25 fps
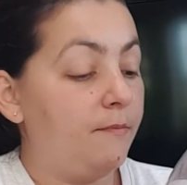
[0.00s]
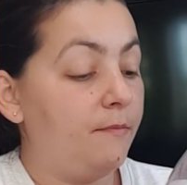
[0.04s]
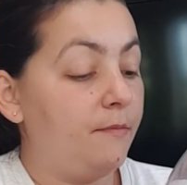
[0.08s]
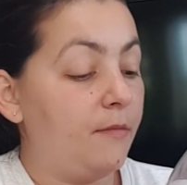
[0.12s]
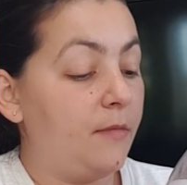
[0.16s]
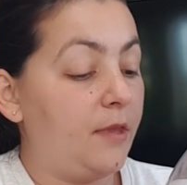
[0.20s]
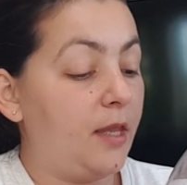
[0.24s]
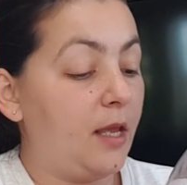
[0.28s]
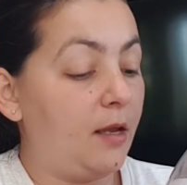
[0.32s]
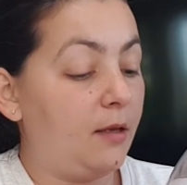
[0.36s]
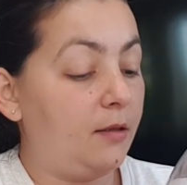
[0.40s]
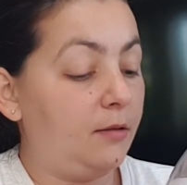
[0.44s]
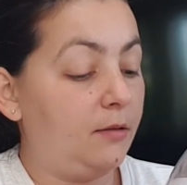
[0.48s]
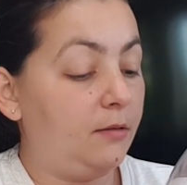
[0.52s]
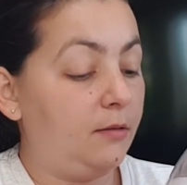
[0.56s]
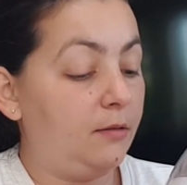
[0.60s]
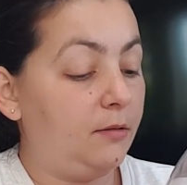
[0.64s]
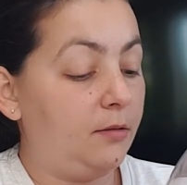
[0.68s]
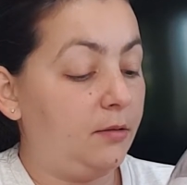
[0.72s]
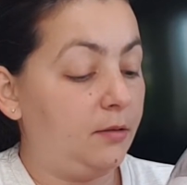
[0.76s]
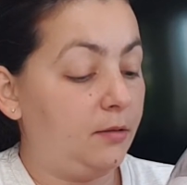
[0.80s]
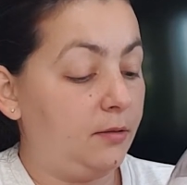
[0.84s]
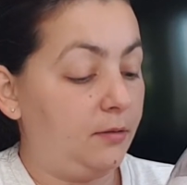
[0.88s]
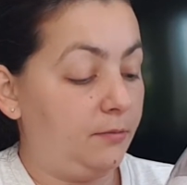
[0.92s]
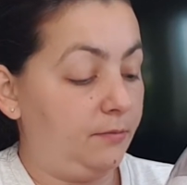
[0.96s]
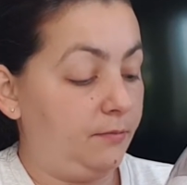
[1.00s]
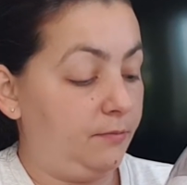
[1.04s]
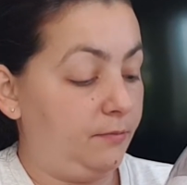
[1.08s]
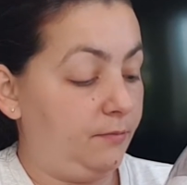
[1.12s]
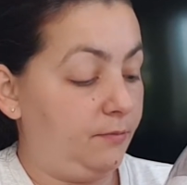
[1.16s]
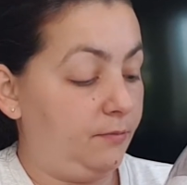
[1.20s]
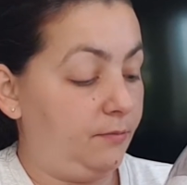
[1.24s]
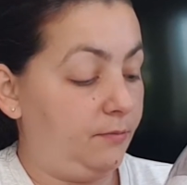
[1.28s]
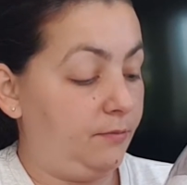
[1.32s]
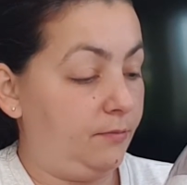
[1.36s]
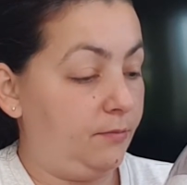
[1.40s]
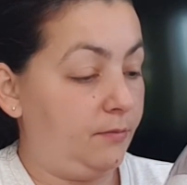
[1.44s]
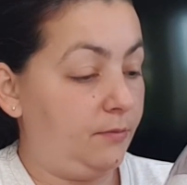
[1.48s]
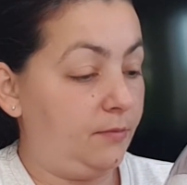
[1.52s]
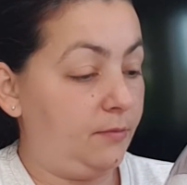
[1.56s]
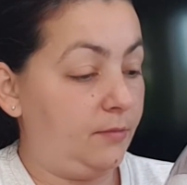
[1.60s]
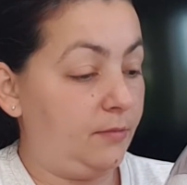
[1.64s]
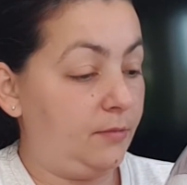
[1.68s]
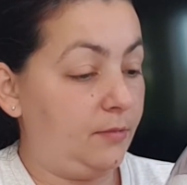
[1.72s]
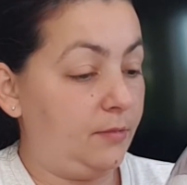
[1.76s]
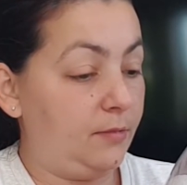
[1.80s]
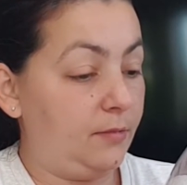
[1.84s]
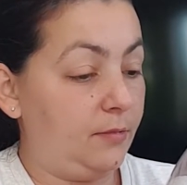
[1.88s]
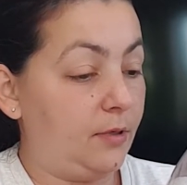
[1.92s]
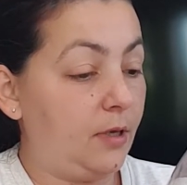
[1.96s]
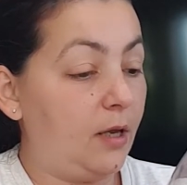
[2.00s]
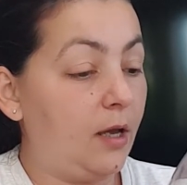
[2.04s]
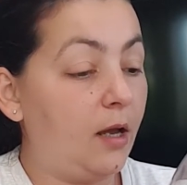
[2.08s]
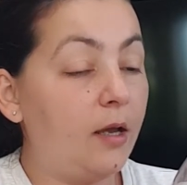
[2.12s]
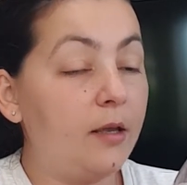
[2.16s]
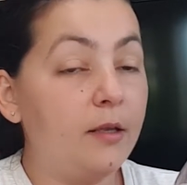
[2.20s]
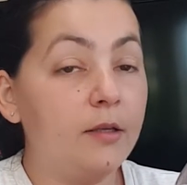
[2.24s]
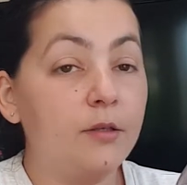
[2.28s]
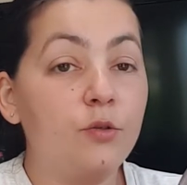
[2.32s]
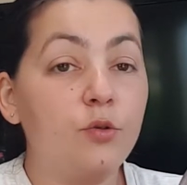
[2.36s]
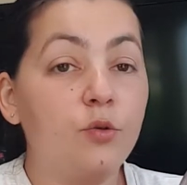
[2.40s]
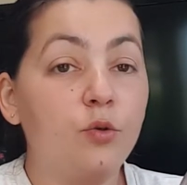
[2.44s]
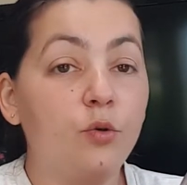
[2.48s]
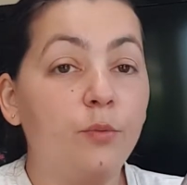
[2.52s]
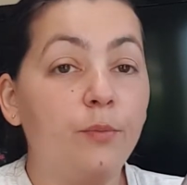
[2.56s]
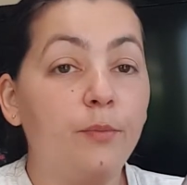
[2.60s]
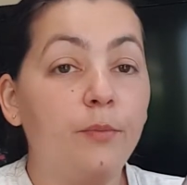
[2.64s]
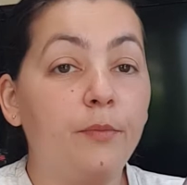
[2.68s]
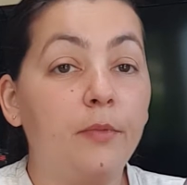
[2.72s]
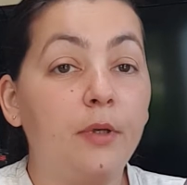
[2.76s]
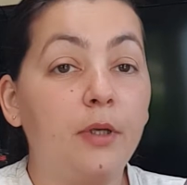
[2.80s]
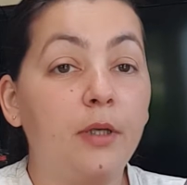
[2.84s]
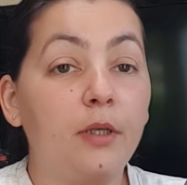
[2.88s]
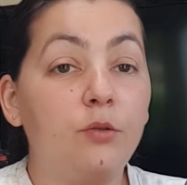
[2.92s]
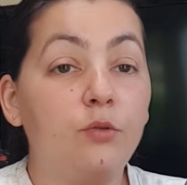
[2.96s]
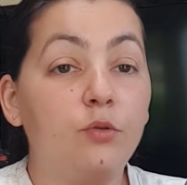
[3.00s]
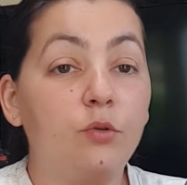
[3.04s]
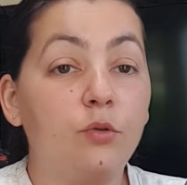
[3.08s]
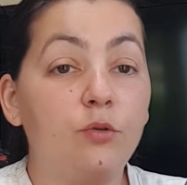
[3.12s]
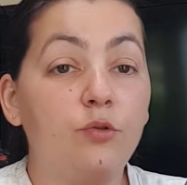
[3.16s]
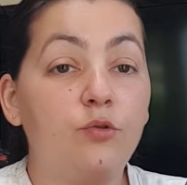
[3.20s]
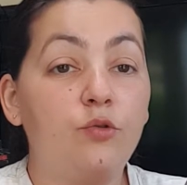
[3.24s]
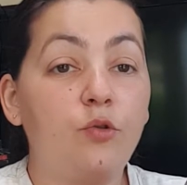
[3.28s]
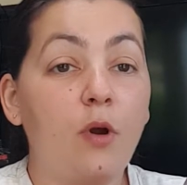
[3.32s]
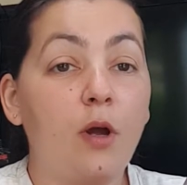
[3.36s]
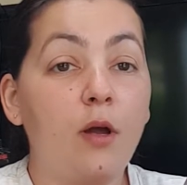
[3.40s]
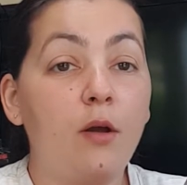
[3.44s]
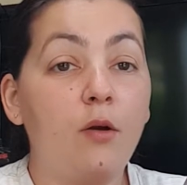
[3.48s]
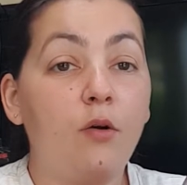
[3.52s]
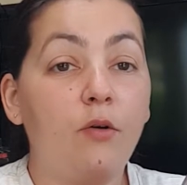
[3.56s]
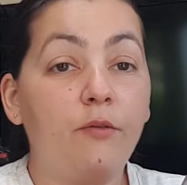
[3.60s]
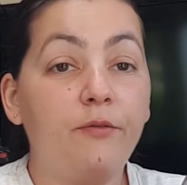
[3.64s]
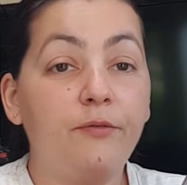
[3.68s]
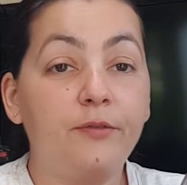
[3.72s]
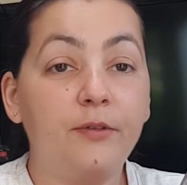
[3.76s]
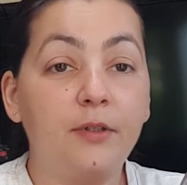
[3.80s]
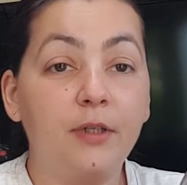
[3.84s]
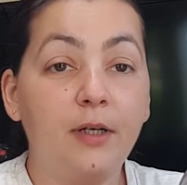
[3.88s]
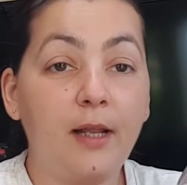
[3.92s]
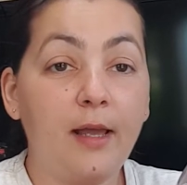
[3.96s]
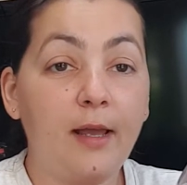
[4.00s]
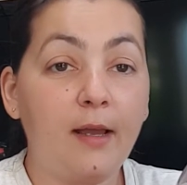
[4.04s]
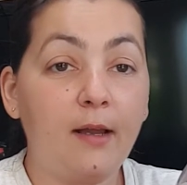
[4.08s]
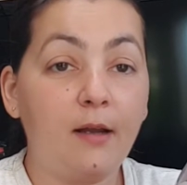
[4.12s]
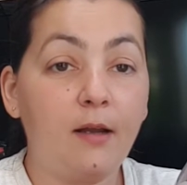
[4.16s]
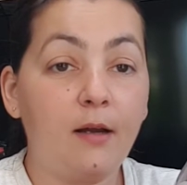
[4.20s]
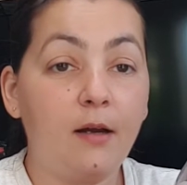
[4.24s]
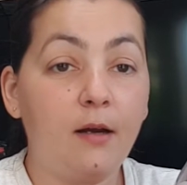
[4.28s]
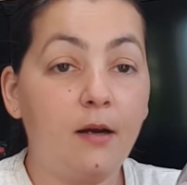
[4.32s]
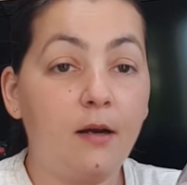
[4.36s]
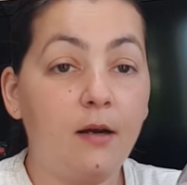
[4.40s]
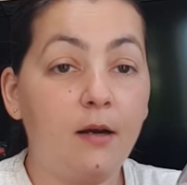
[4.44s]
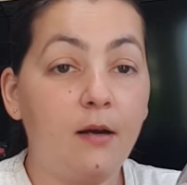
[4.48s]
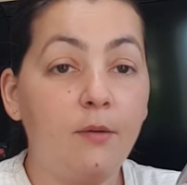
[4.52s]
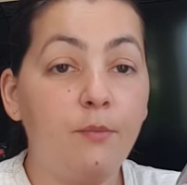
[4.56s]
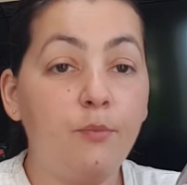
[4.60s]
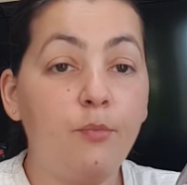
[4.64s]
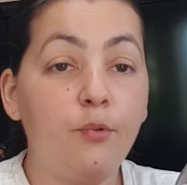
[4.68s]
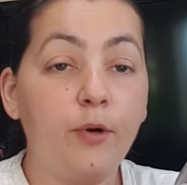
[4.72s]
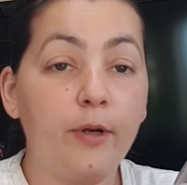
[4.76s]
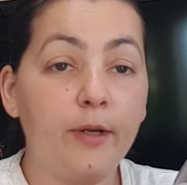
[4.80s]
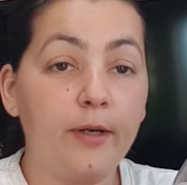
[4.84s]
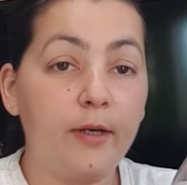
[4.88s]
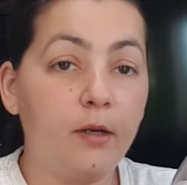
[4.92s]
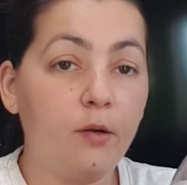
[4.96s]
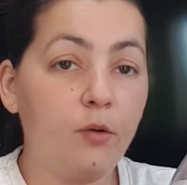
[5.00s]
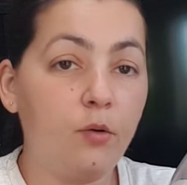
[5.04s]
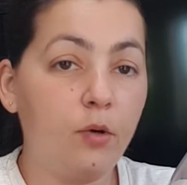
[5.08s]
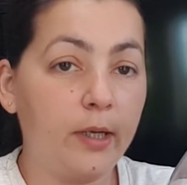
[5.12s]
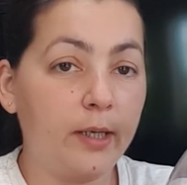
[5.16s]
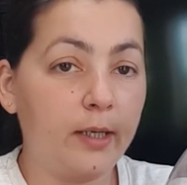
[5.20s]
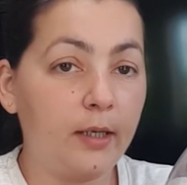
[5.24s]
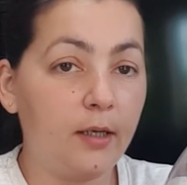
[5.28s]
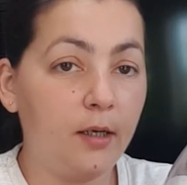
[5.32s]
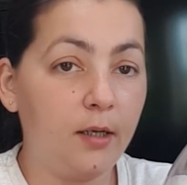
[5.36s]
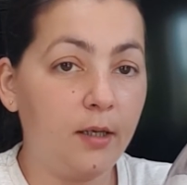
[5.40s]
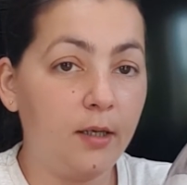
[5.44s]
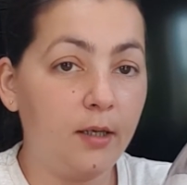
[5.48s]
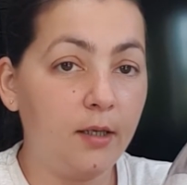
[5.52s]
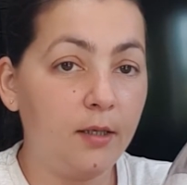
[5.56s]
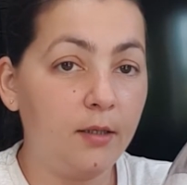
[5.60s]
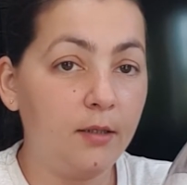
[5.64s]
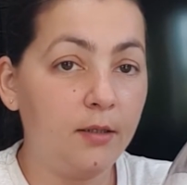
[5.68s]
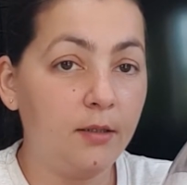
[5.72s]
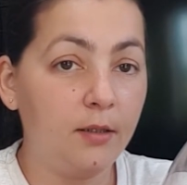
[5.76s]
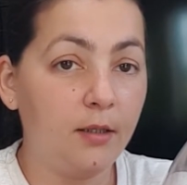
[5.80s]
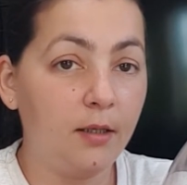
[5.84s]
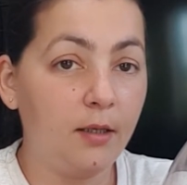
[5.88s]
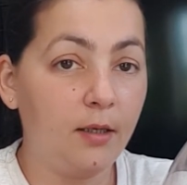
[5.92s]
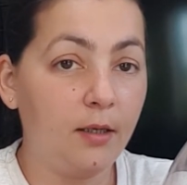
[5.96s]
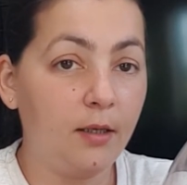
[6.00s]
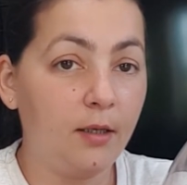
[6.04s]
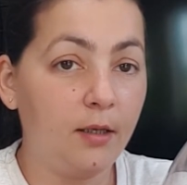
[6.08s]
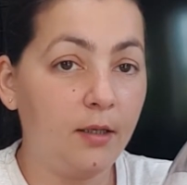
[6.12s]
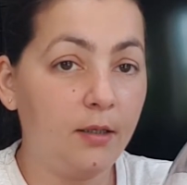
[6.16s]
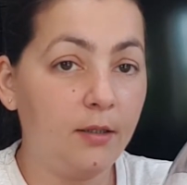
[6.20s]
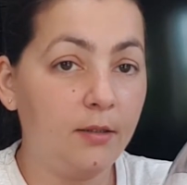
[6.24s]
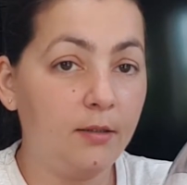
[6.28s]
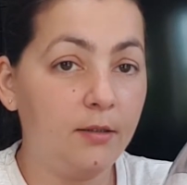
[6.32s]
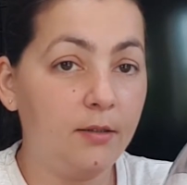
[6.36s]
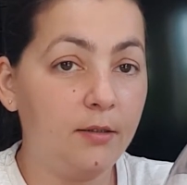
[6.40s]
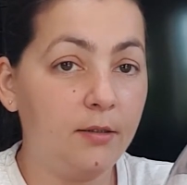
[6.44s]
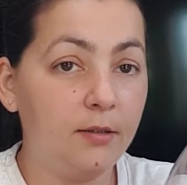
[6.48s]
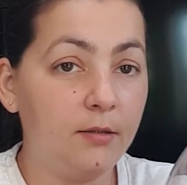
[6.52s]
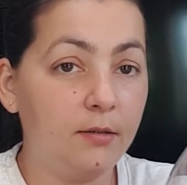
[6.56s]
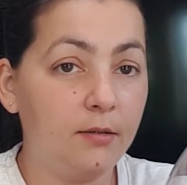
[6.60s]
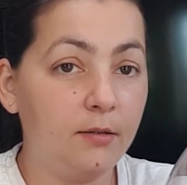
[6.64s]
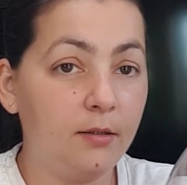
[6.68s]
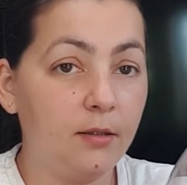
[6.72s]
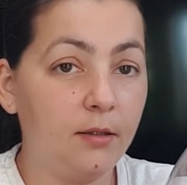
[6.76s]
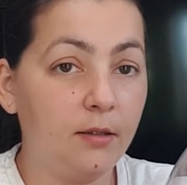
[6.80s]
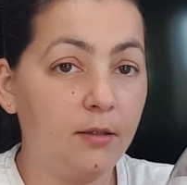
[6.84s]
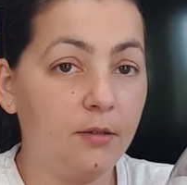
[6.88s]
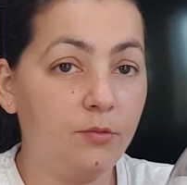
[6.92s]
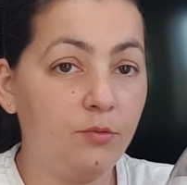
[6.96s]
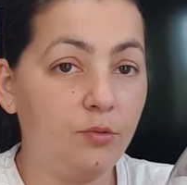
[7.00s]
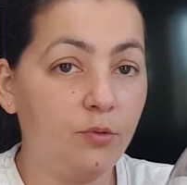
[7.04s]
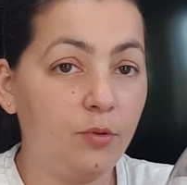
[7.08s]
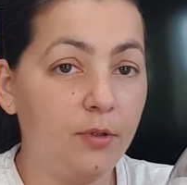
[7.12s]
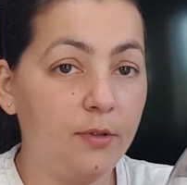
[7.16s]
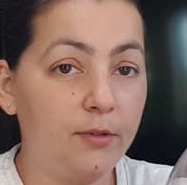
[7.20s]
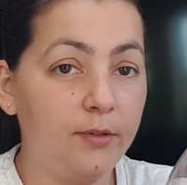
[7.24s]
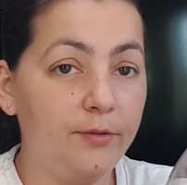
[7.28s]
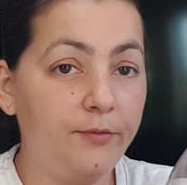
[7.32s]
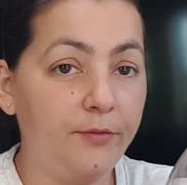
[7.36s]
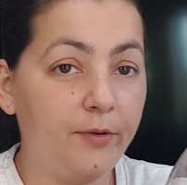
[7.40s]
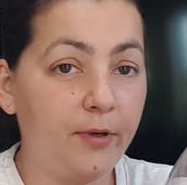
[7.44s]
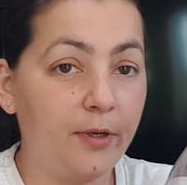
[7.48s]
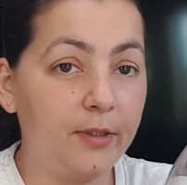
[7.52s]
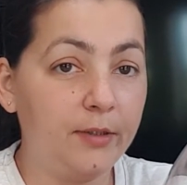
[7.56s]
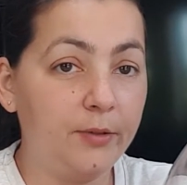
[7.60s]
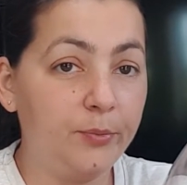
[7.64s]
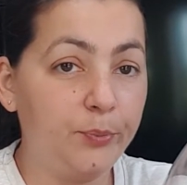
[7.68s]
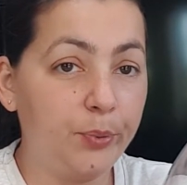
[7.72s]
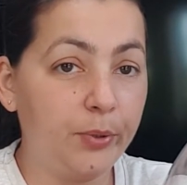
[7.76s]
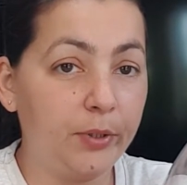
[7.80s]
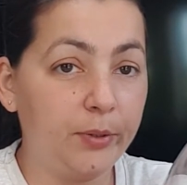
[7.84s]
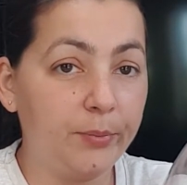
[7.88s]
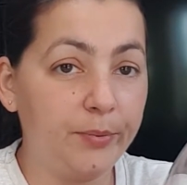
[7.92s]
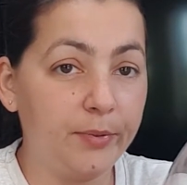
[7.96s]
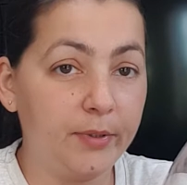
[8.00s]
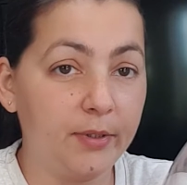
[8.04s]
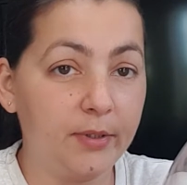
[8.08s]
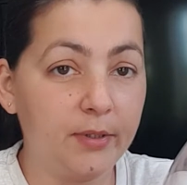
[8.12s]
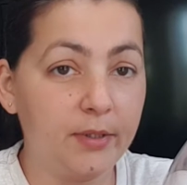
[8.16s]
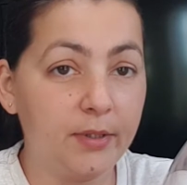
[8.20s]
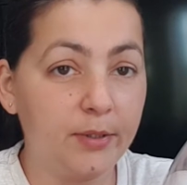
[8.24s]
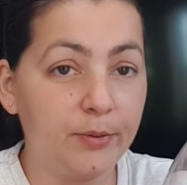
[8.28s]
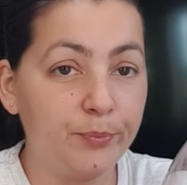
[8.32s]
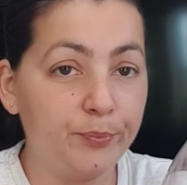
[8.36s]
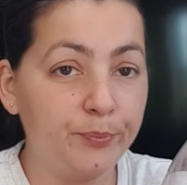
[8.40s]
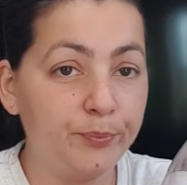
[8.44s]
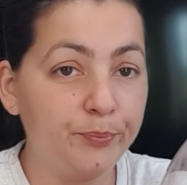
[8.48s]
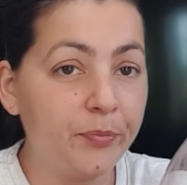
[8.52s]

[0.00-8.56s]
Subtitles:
that I assume it will dry off the lacquer pretty quickly and it will defeat the purpose.